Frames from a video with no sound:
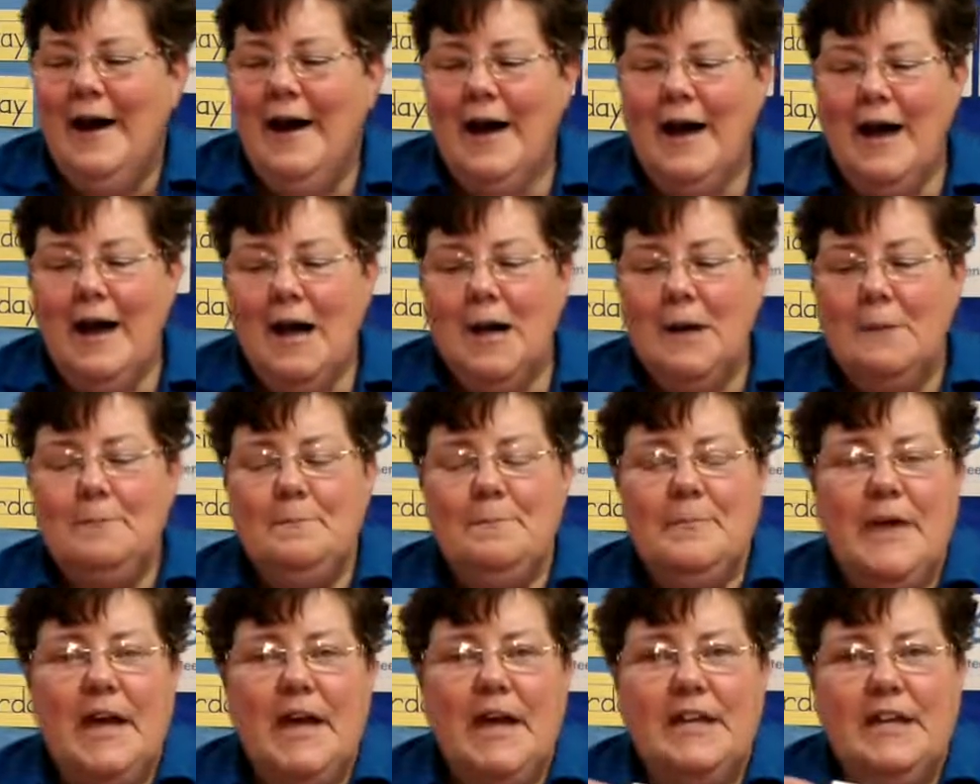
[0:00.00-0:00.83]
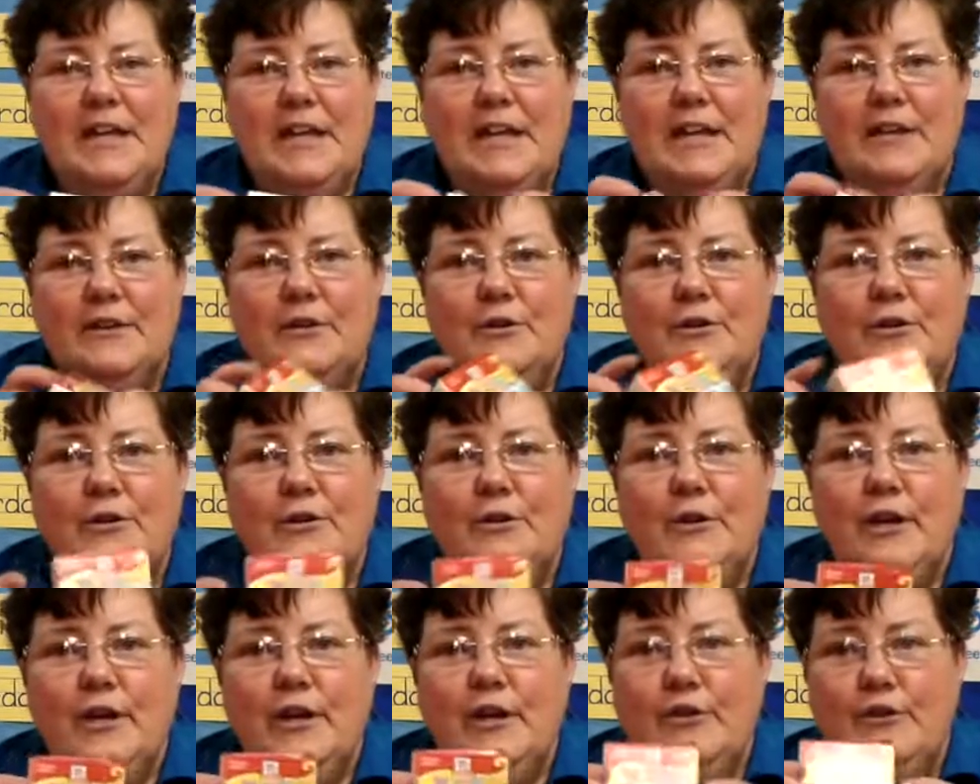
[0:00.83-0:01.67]
And either you
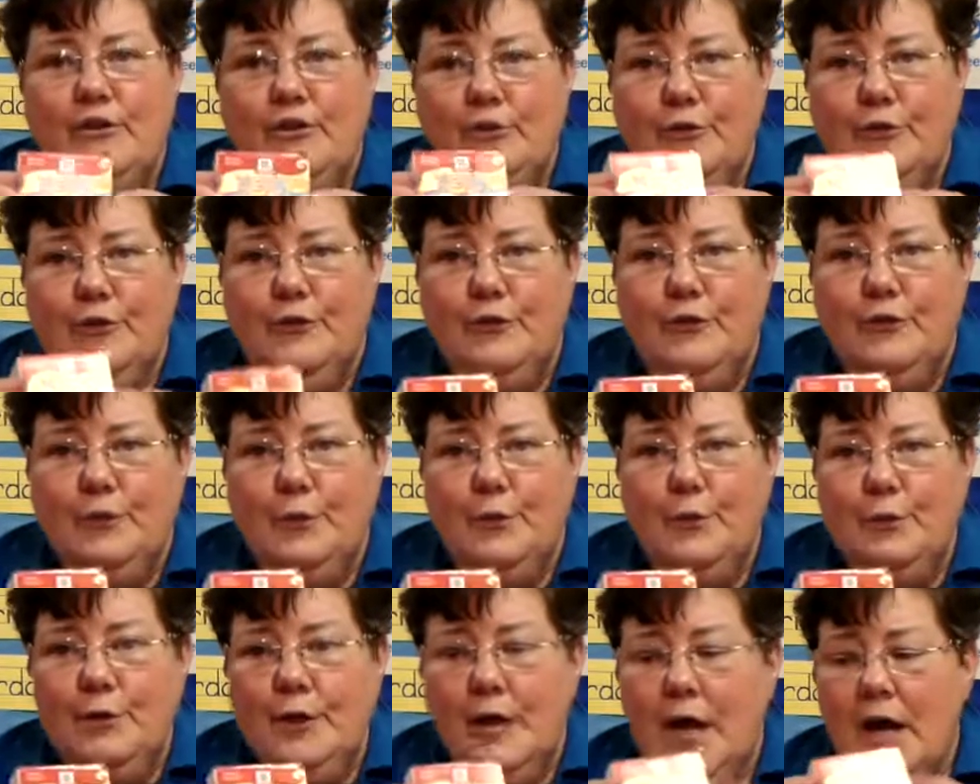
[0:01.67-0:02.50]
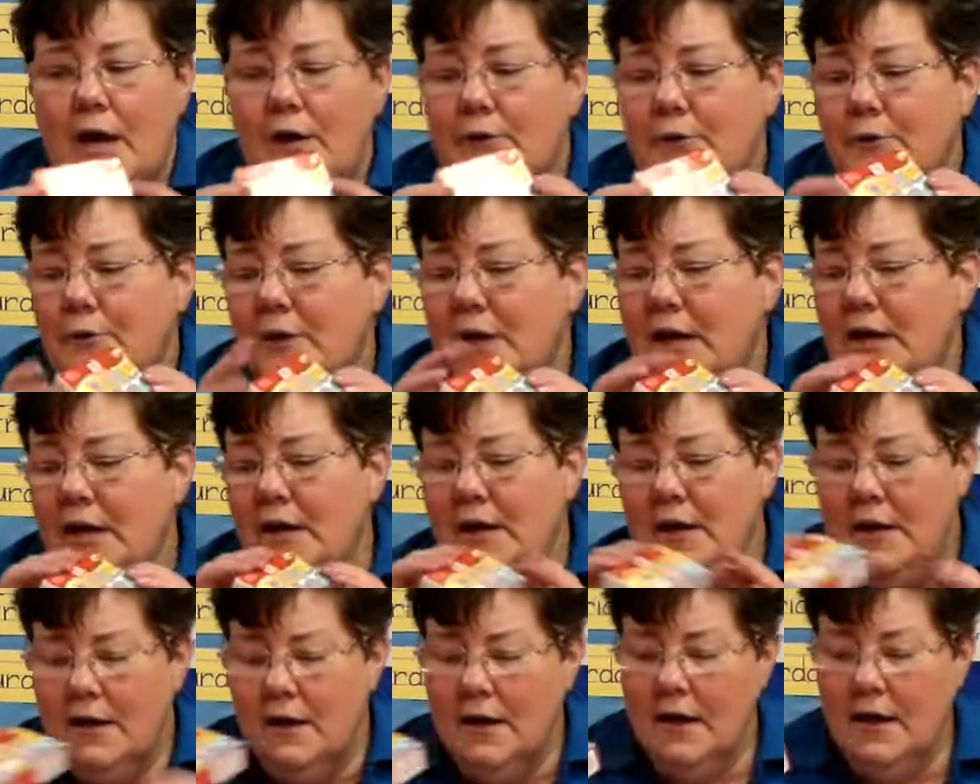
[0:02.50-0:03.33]
can use food
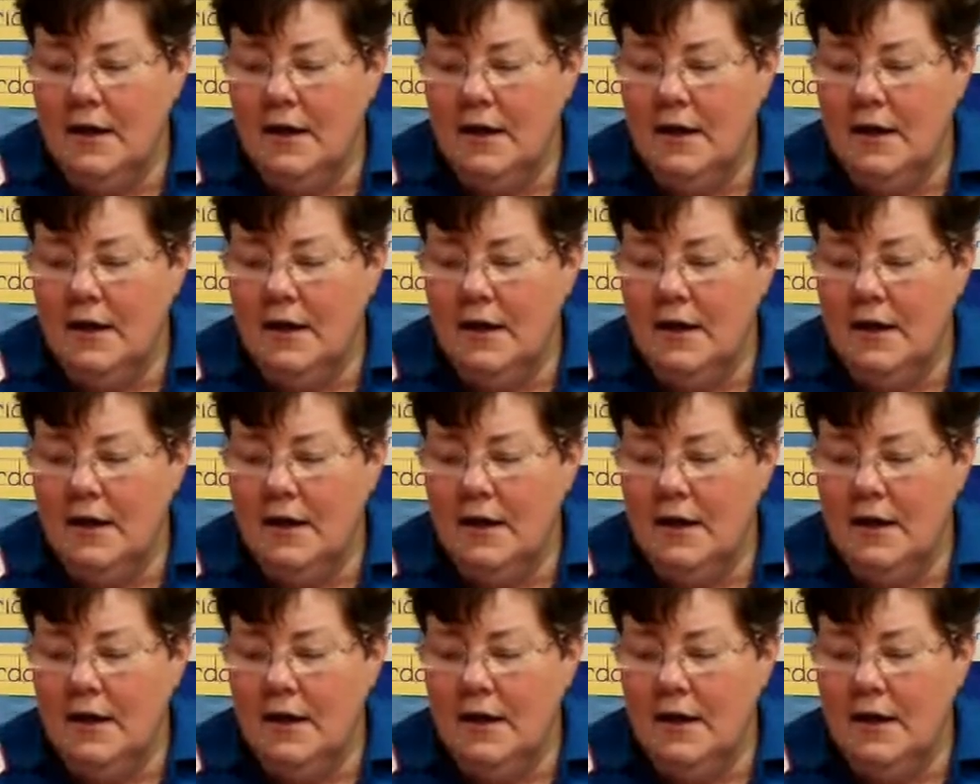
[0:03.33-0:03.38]
coloring.